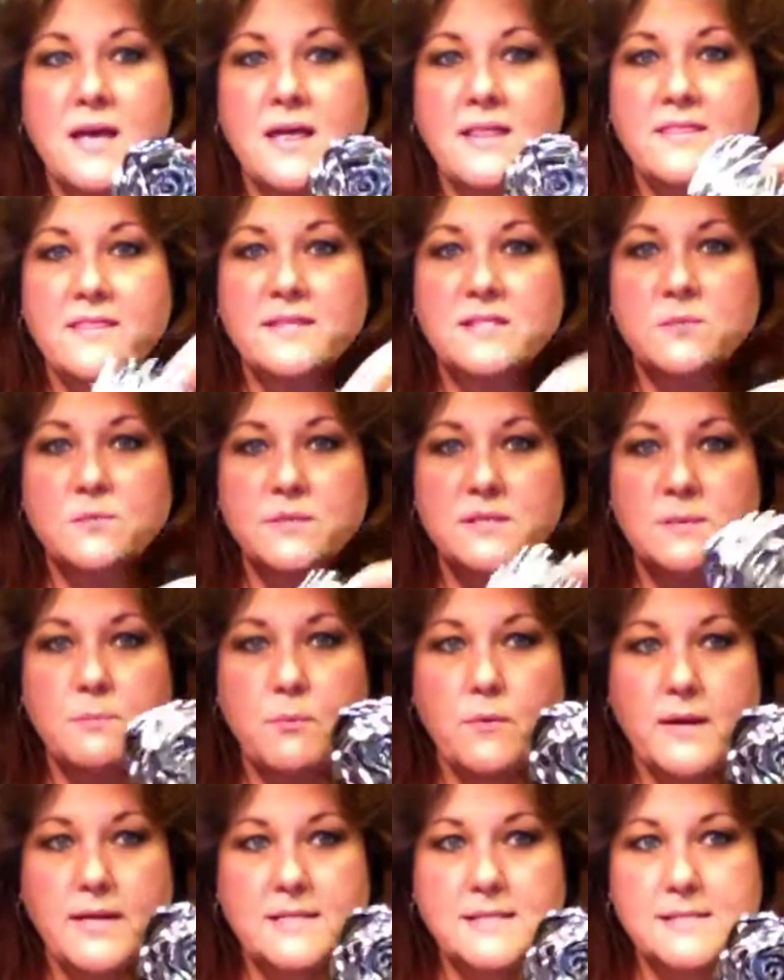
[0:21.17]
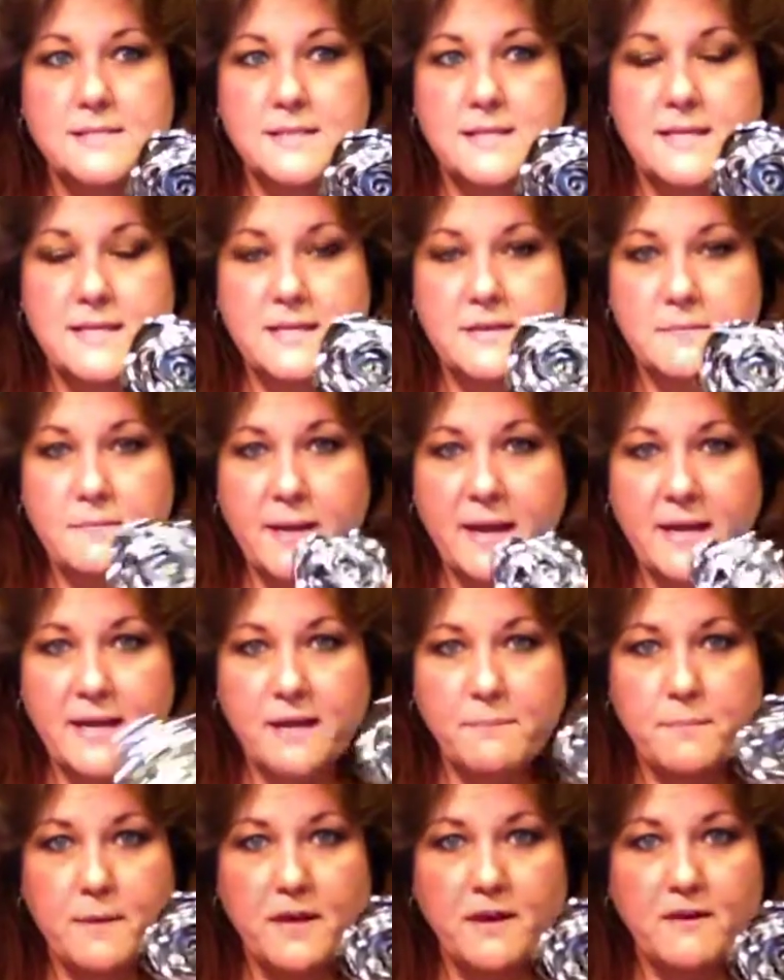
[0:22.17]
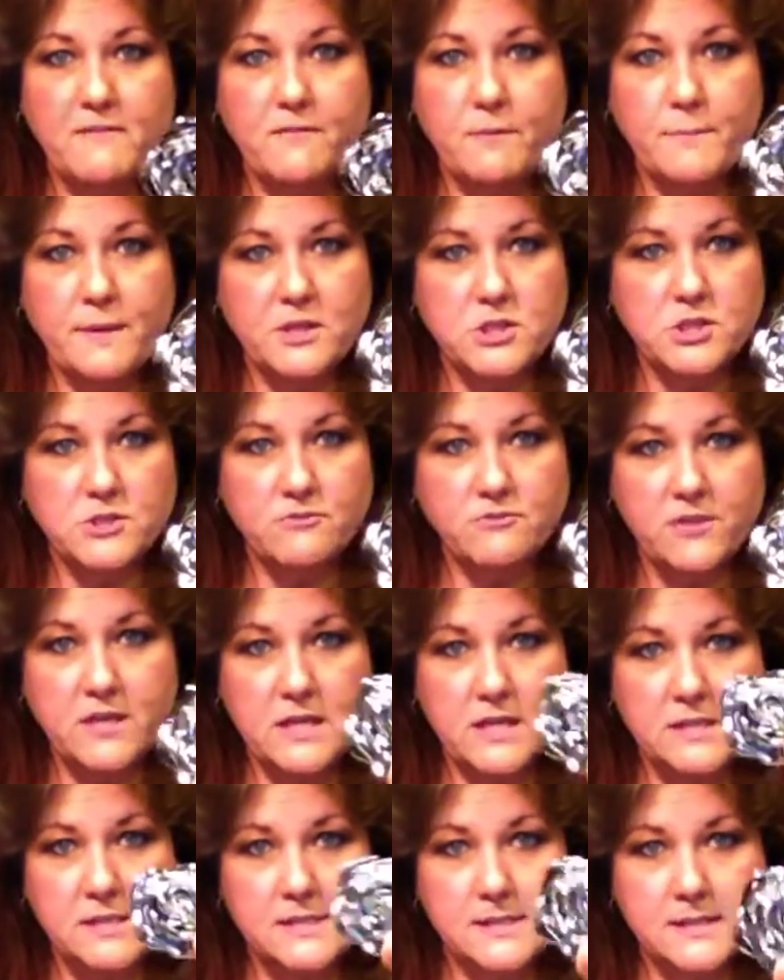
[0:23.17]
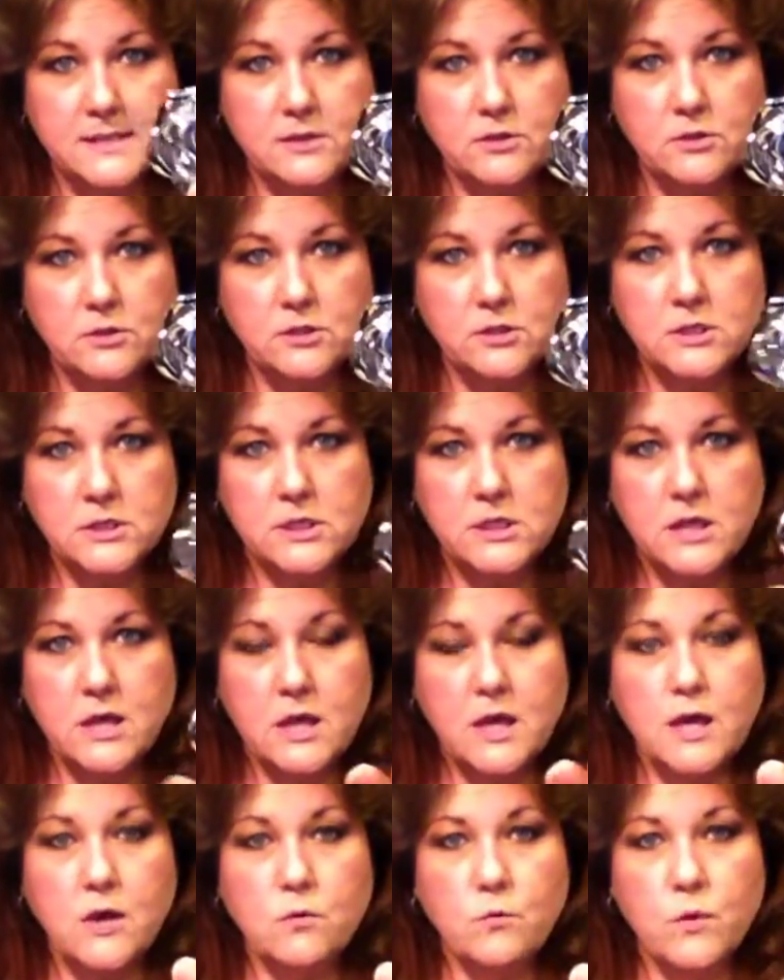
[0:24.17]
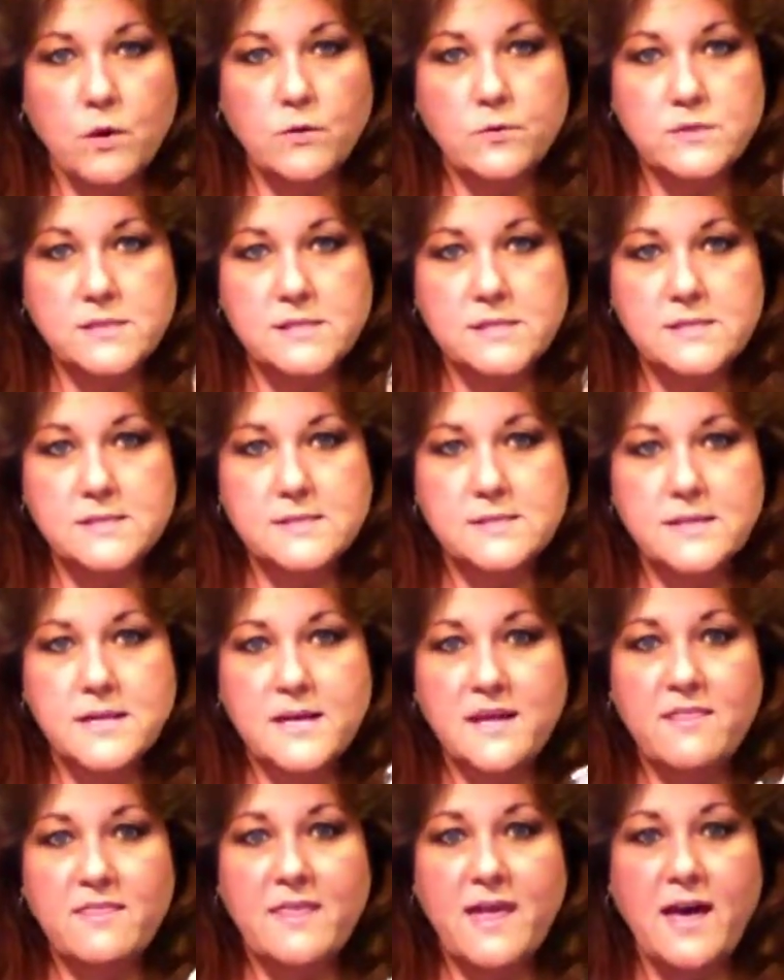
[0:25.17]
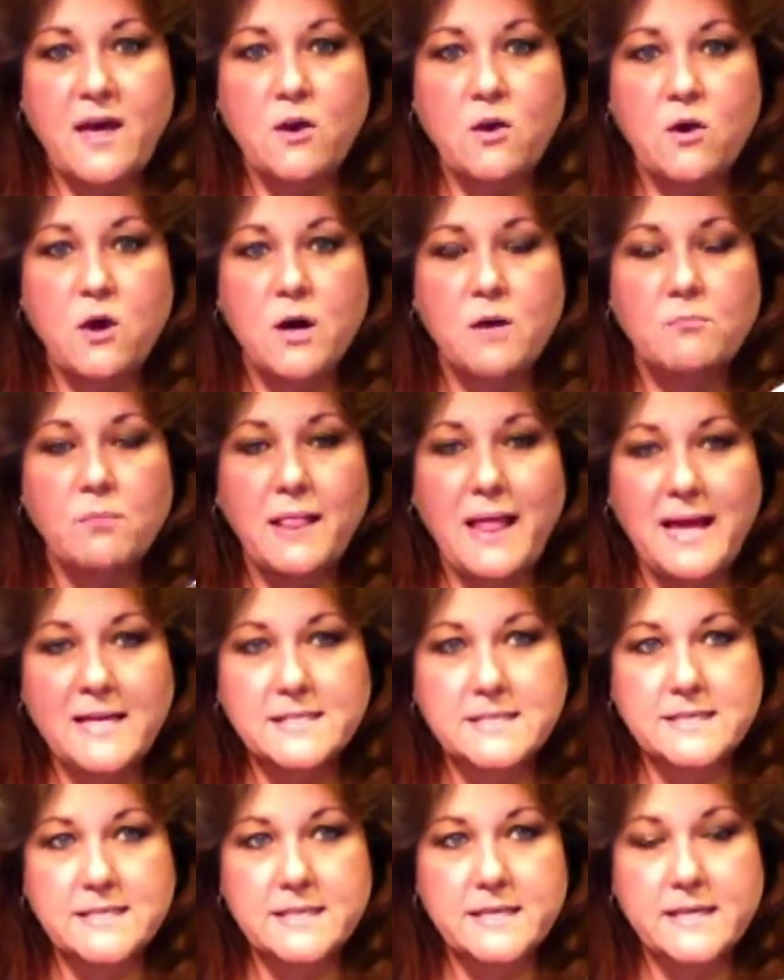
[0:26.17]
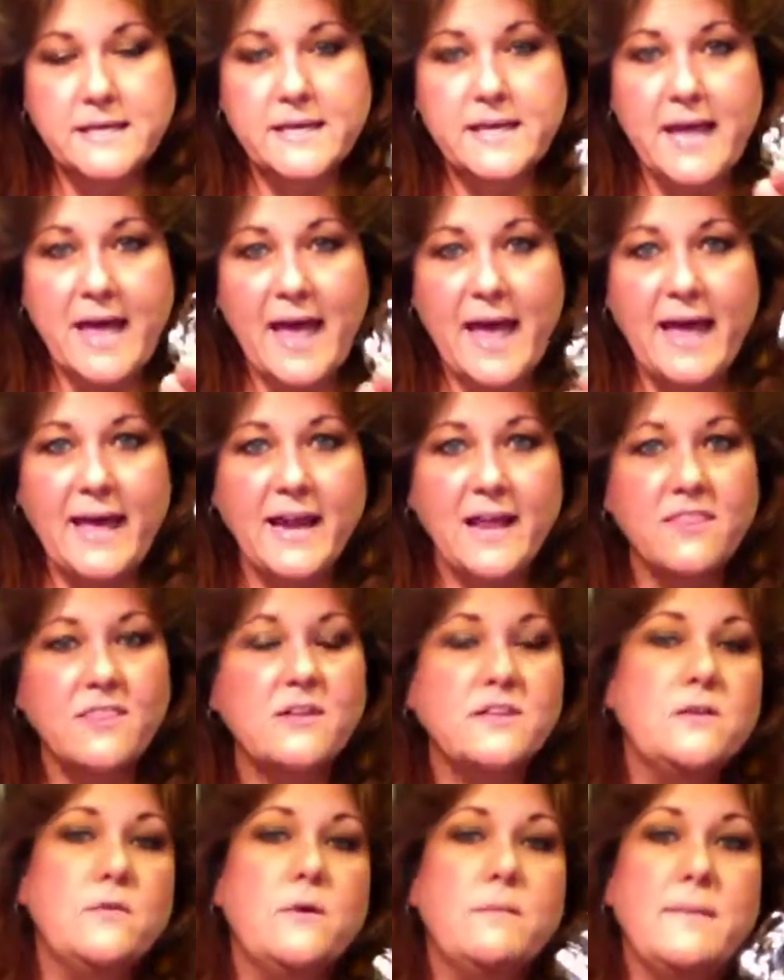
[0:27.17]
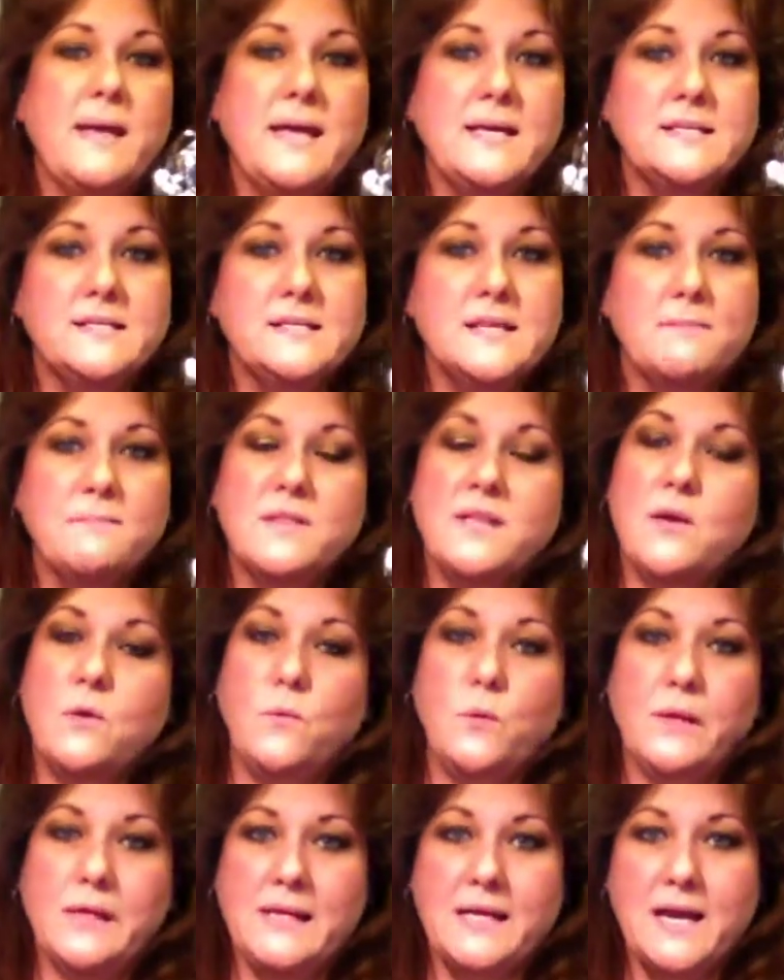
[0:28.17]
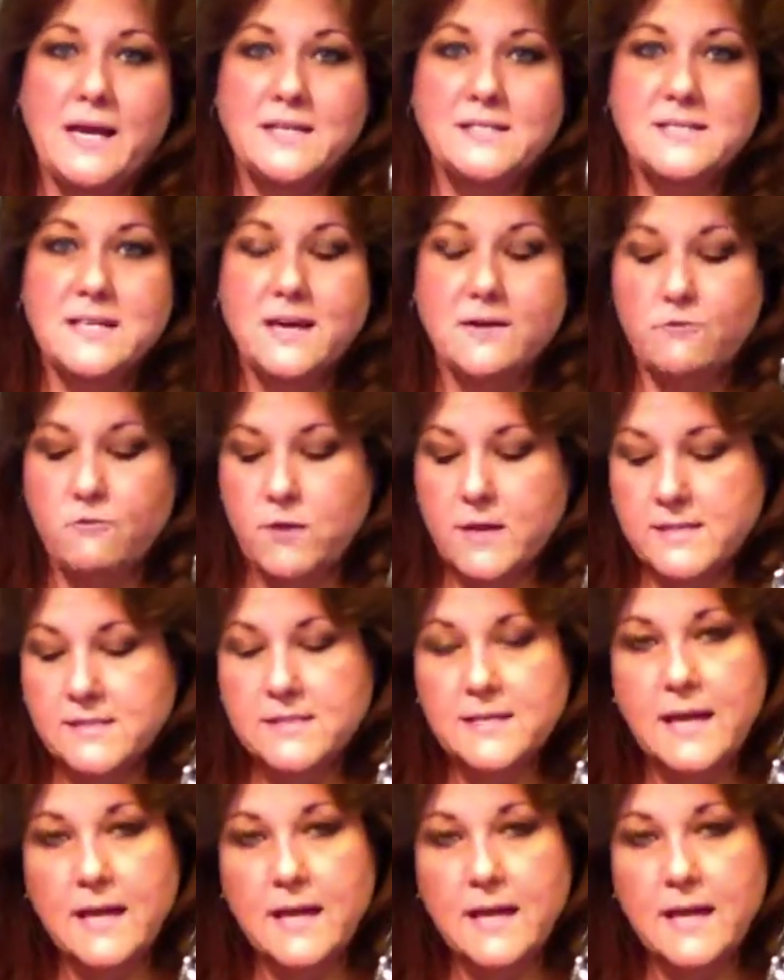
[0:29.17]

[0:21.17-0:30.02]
This was a bracelet made up of a bunch of these little roses that are plastic, and I thought they would make something really nice out of resin.